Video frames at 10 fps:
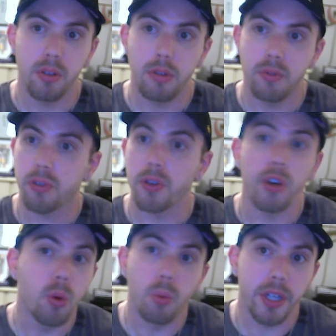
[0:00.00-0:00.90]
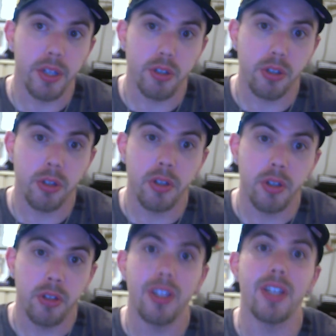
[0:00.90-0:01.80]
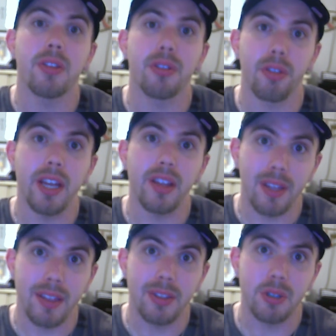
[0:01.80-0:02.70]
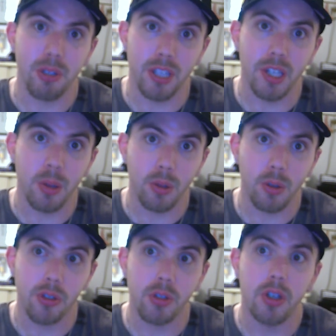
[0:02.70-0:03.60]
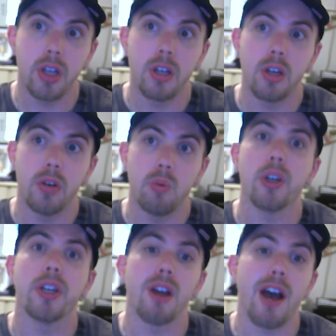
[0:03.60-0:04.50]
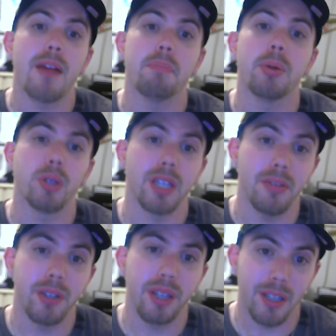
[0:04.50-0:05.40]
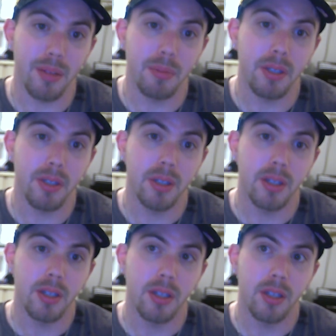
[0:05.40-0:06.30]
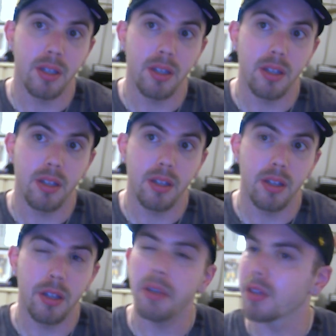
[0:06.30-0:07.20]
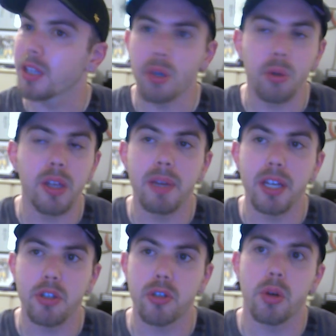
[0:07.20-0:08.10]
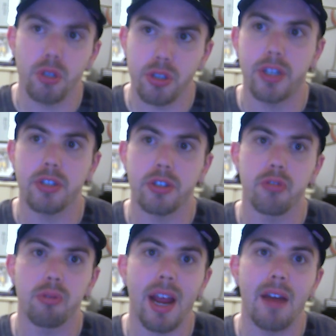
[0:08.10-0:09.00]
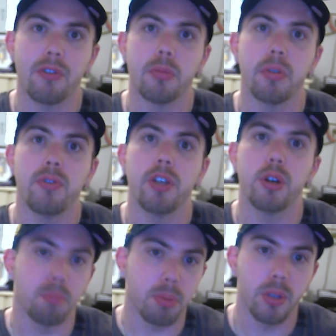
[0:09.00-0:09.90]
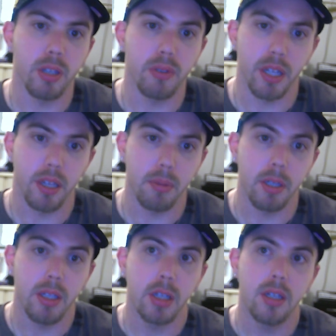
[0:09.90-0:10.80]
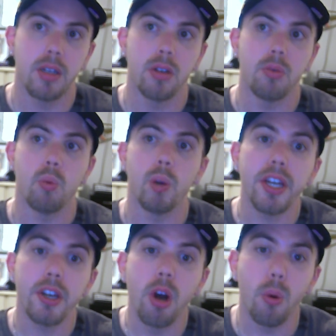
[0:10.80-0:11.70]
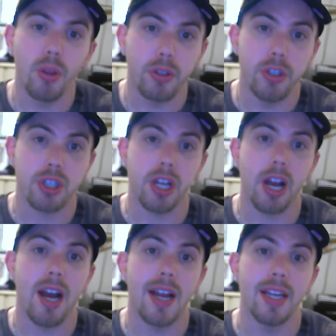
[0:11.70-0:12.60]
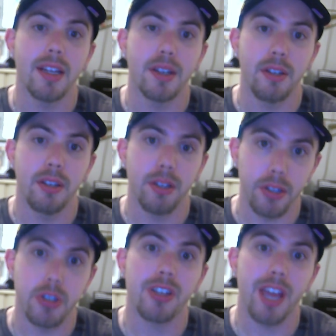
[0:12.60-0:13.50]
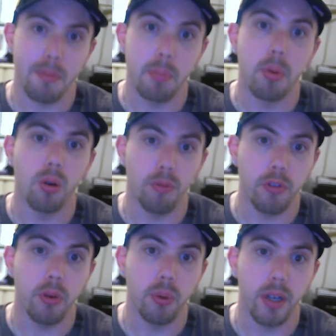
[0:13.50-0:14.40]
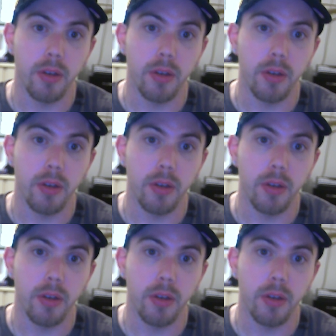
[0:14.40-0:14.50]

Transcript: for no reason, do you think that the Steelers would not believe in him? It literally makes no sense to draft him if you don't believe in him. We know what this guy is capable of doing.